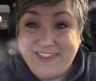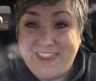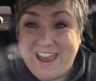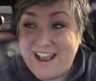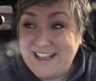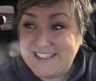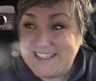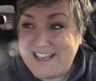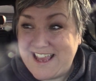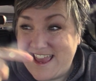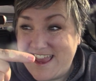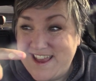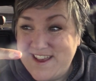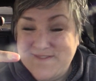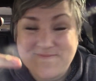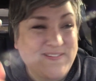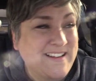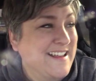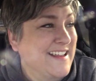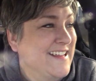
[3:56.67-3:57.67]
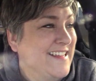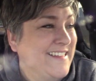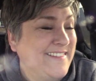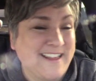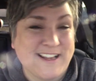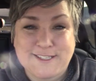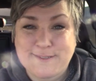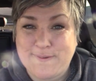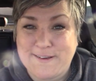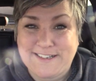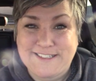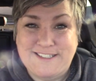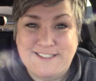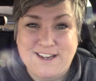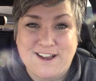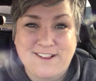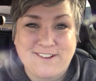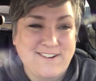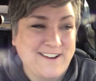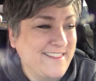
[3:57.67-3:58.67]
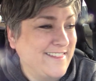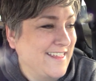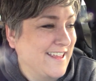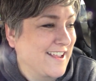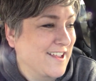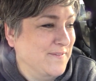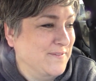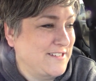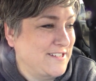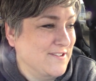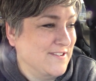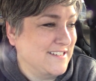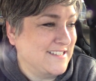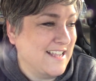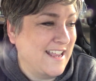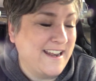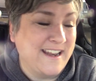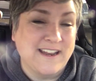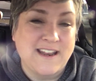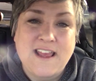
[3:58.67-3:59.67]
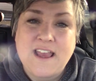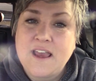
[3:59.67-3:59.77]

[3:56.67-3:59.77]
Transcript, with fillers: That's him. That's my installer, I think. I'm so excited.